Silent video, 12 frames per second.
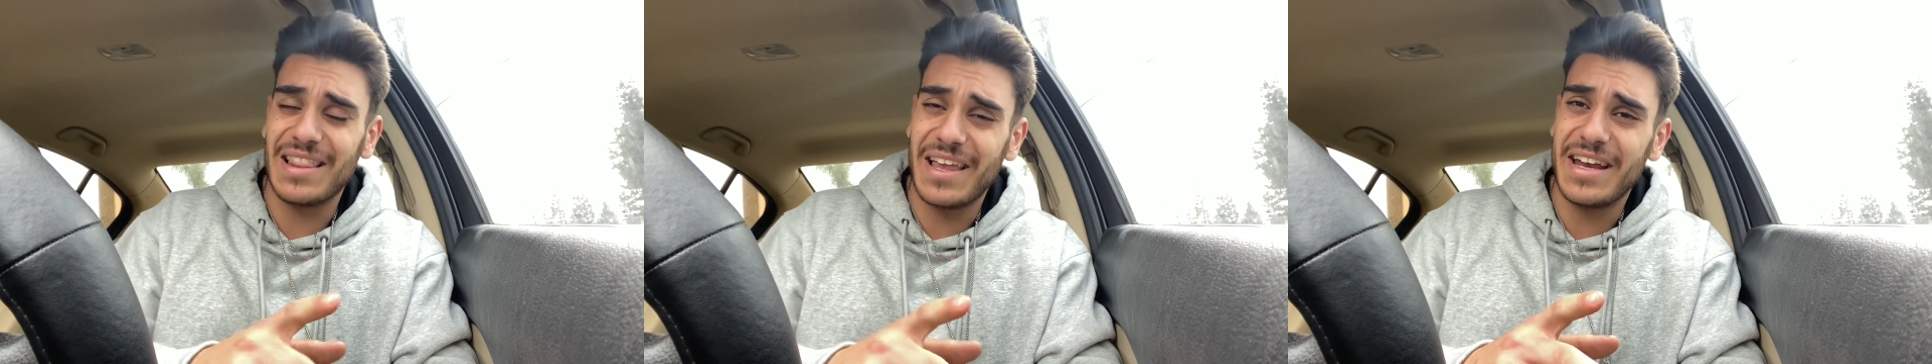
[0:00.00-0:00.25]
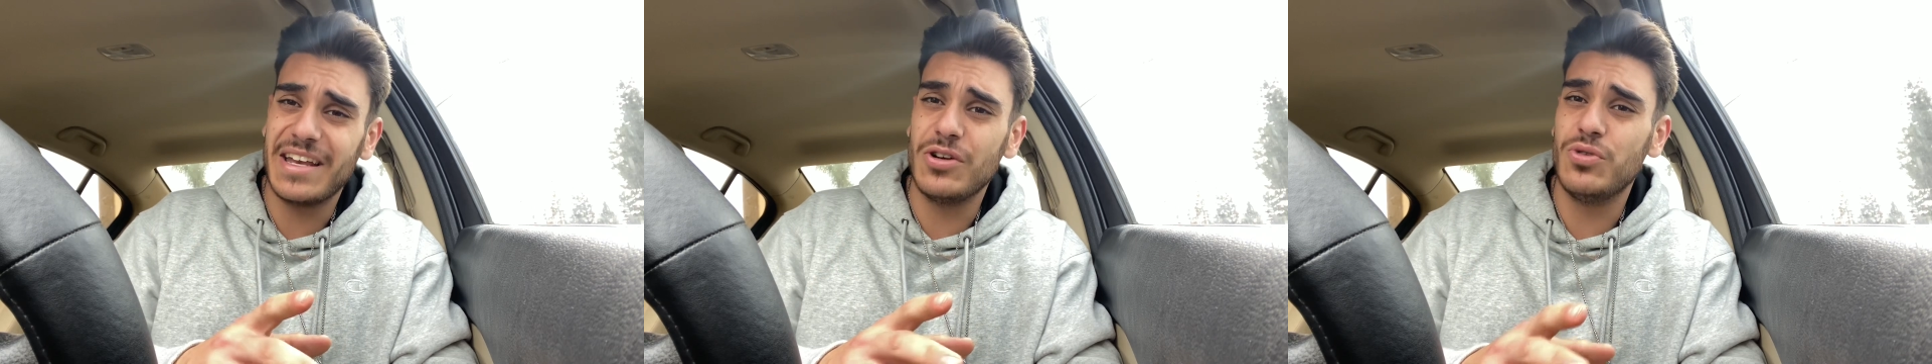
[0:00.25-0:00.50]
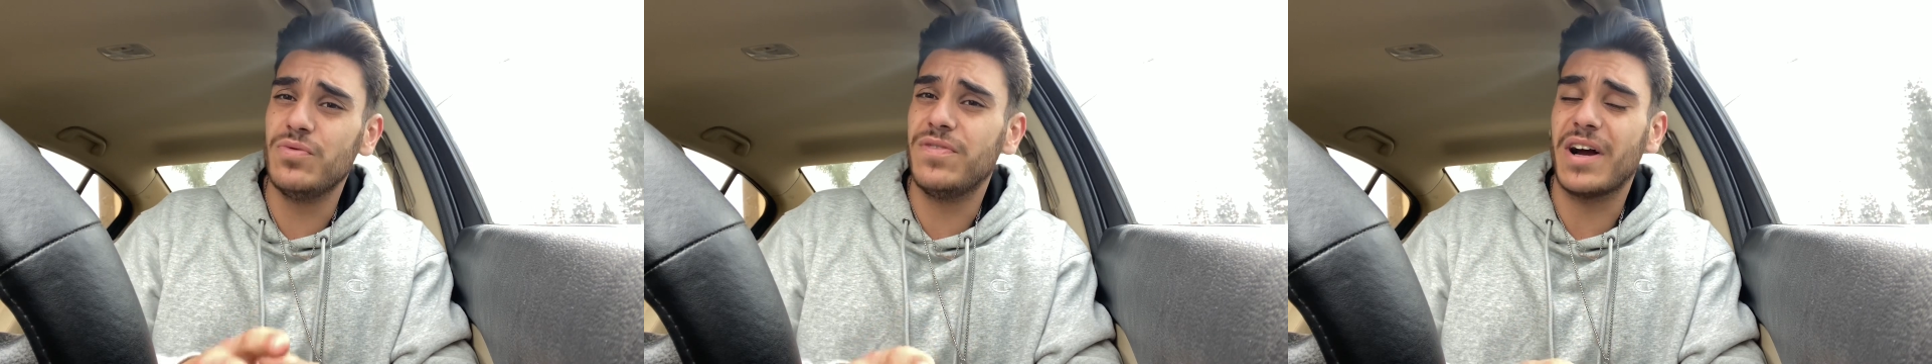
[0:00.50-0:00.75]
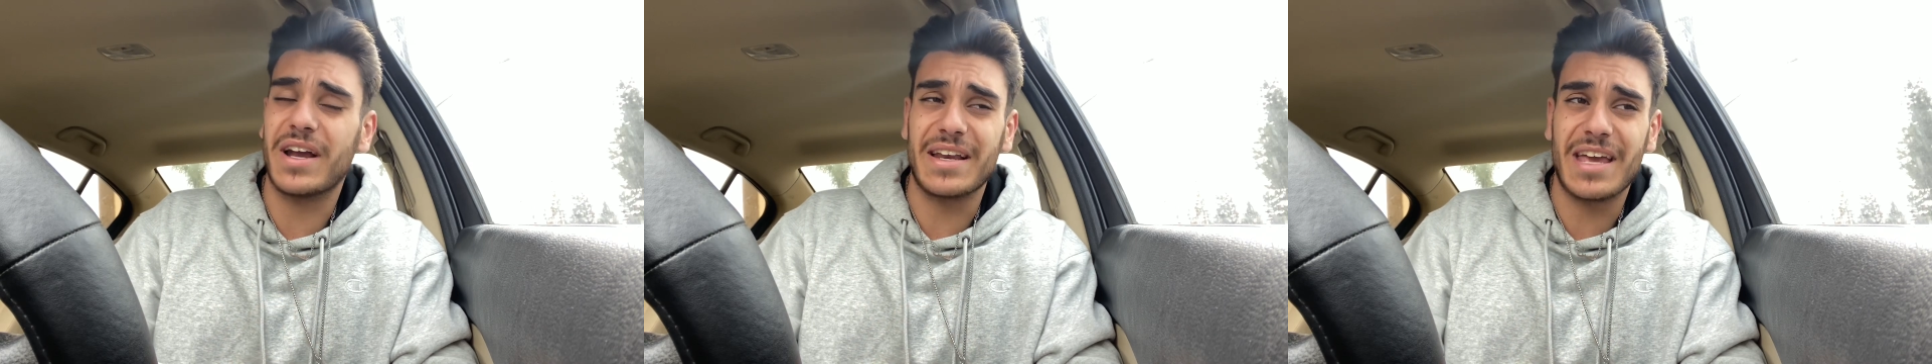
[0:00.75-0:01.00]
lady who
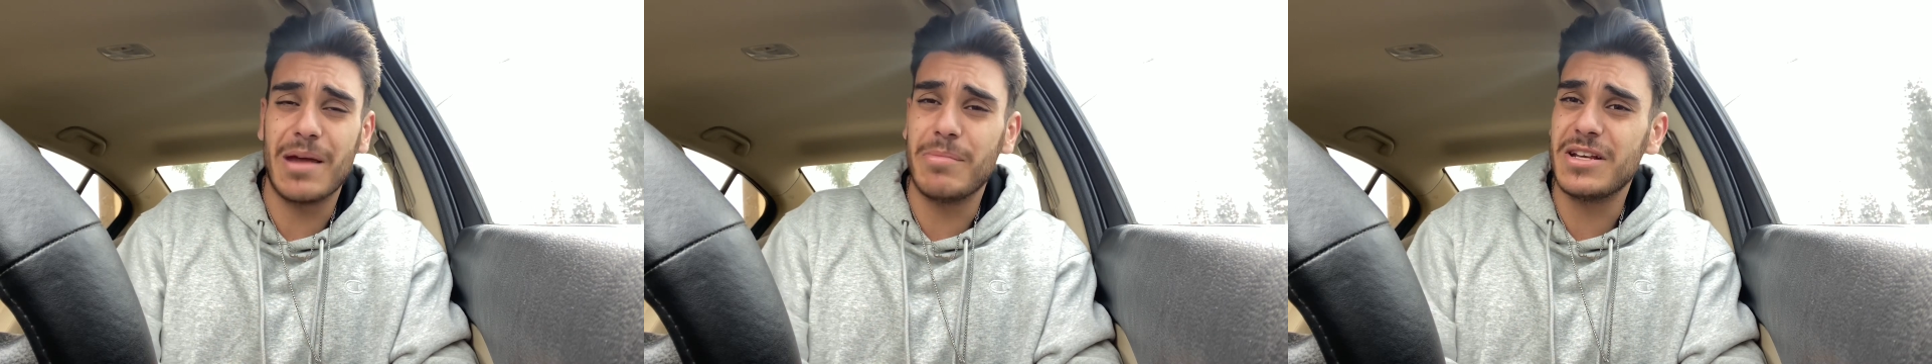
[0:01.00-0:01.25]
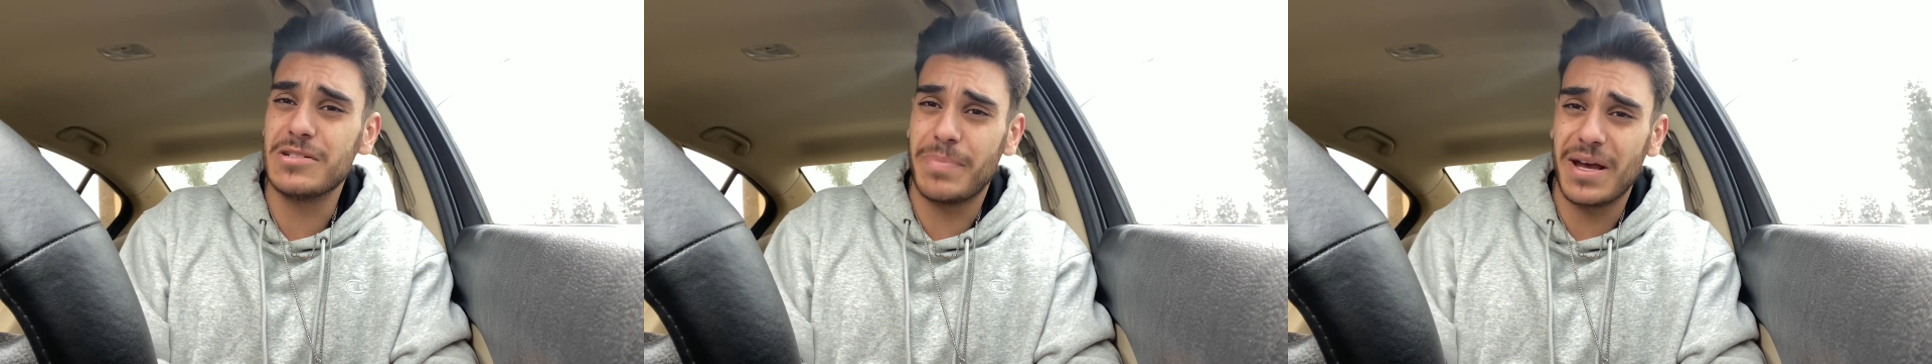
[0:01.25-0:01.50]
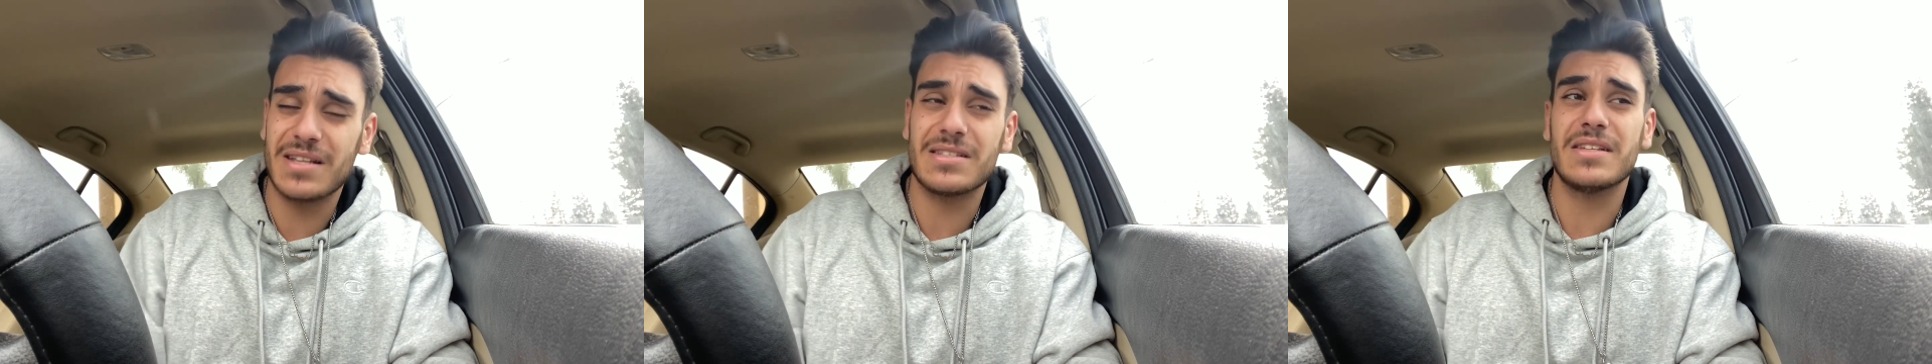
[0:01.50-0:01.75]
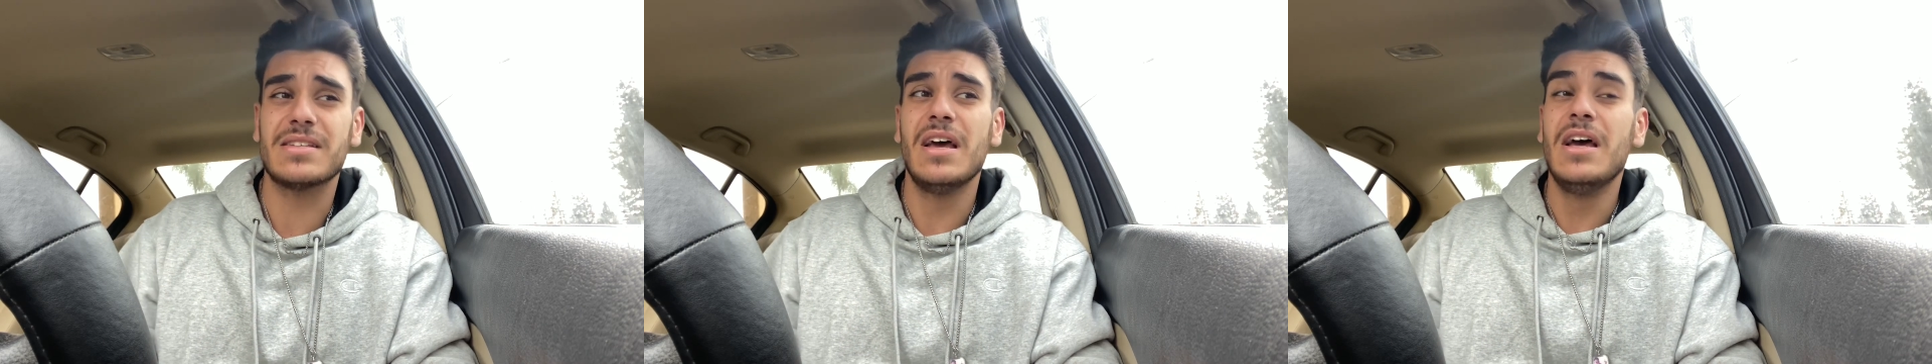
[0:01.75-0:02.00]
fucking came in here
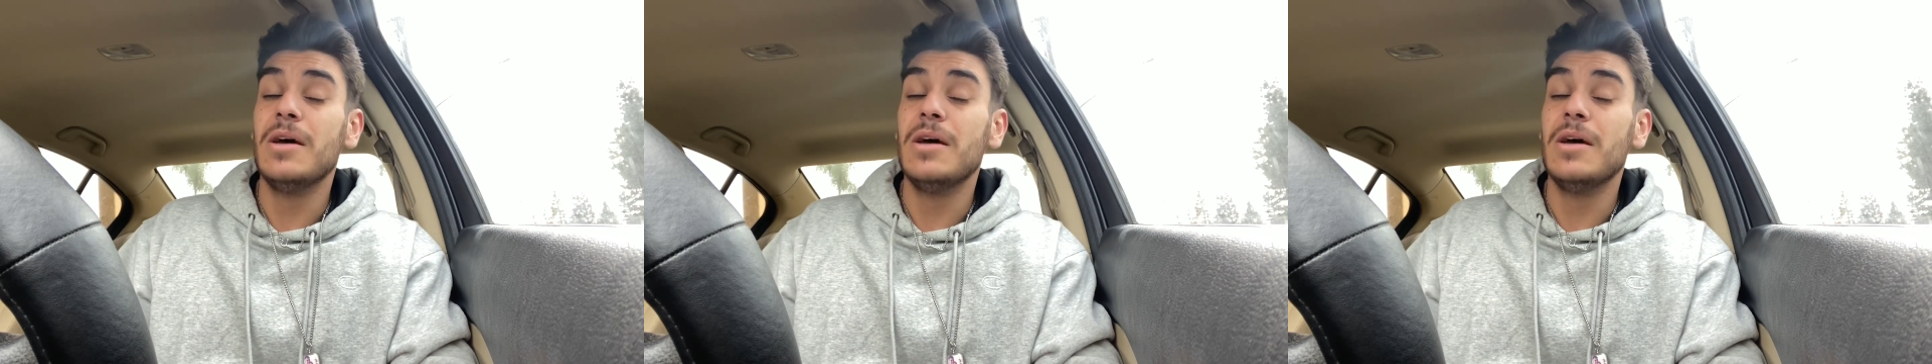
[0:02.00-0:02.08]
pantsless.